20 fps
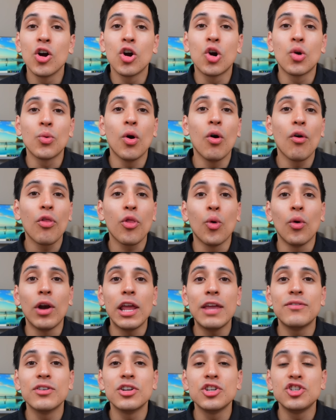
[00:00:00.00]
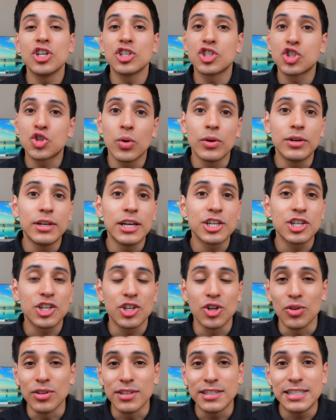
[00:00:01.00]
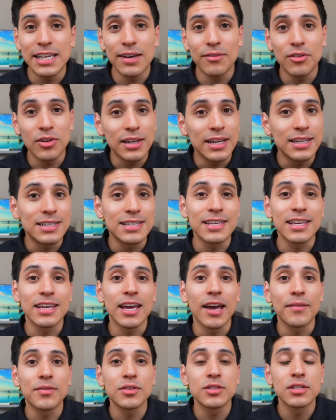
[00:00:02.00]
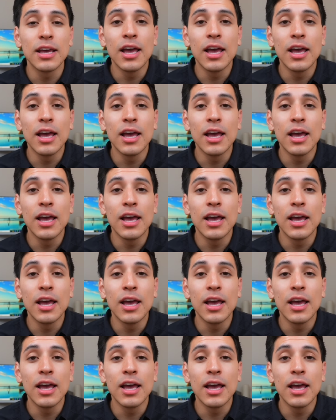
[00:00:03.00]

growth, or even just traditional dividend ETFs.